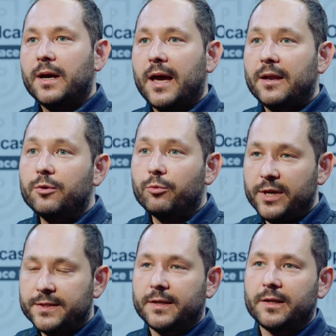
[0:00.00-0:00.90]
And
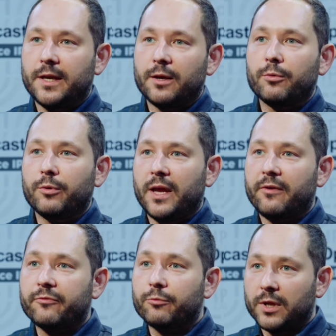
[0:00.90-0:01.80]
recently, we
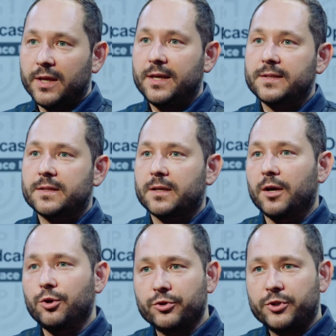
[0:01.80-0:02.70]
have released
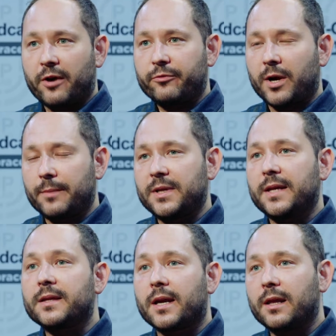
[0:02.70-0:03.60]
a new software
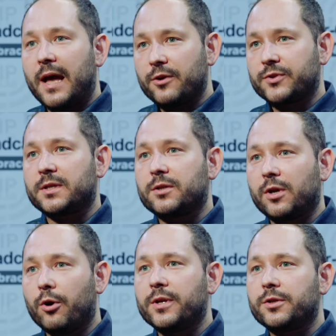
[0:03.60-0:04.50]
update that allows it to
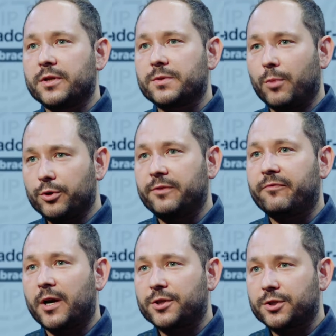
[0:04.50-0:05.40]
go into this
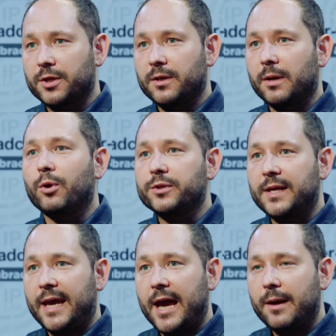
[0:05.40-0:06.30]
multi-function,
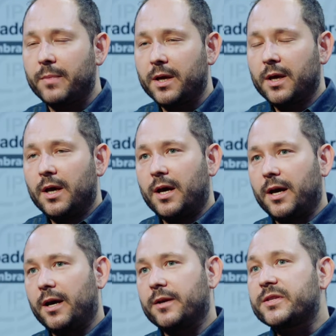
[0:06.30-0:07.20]
multi-cam
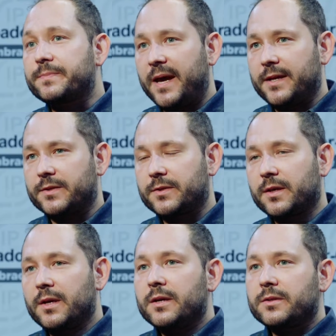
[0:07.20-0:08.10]
space.
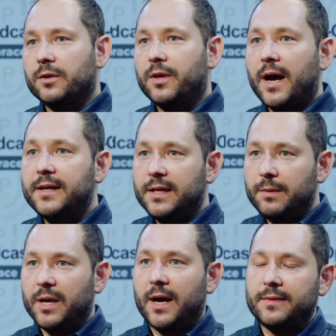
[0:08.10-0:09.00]
So the
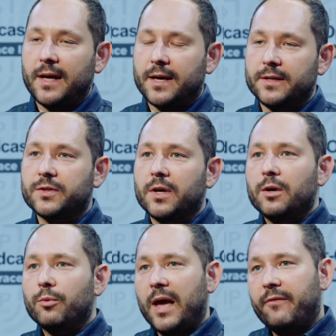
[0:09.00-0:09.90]
idea behind that is
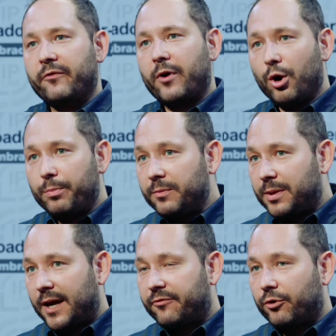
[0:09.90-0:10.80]
we have an open
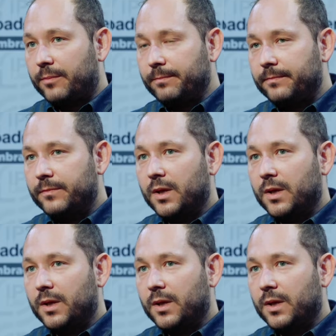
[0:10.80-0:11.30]
platform.